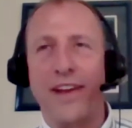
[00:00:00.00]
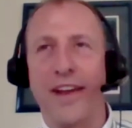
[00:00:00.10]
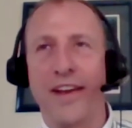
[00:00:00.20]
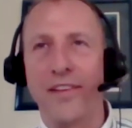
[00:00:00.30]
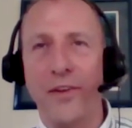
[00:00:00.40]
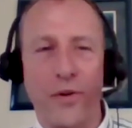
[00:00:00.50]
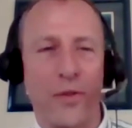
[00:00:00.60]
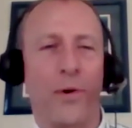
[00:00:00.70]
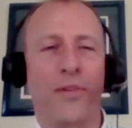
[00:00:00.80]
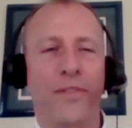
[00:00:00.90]
and the
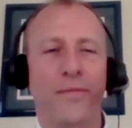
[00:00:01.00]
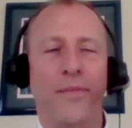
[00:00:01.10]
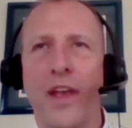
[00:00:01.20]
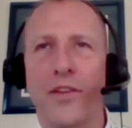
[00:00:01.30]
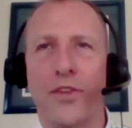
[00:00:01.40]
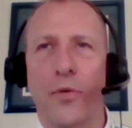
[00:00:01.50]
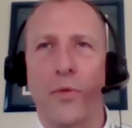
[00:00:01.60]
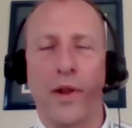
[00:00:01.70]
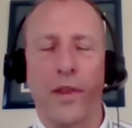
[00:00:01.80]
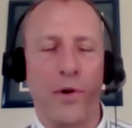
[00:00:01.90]
North Pole. And so
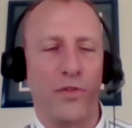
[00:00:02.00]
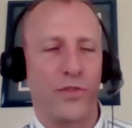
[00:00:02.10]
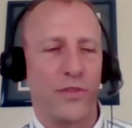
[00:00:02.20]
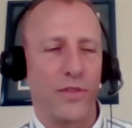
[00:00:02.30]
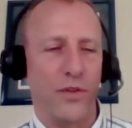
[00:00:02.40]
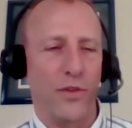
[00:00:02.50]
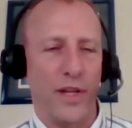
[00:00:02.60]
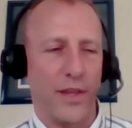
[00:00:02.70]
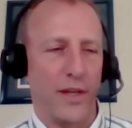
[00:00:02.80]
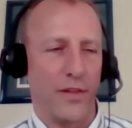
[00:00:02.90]
one of the most
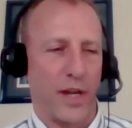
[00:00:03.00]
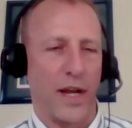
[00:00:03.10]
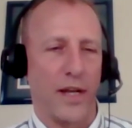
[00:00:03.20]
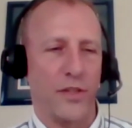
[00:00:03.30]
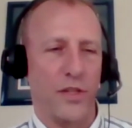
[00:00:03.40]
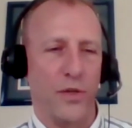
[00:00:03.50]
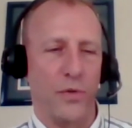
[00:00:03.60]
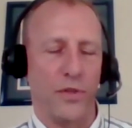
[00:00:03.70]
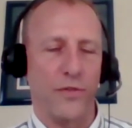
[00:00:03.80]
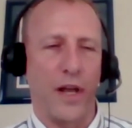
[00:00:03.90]
unique things I got to
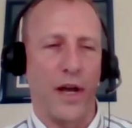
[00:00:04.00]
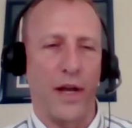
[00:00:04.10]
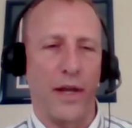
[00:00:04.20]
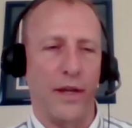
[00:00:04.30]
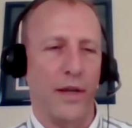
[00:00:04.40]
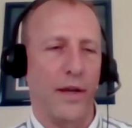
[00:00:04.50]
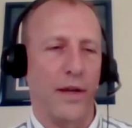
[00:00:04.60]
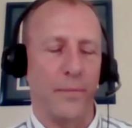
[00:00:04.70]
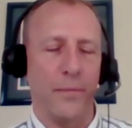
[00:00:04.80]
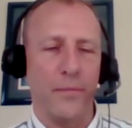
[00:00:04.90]
do is fly
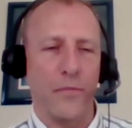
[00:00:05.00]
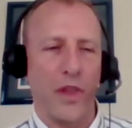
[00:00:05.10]
um,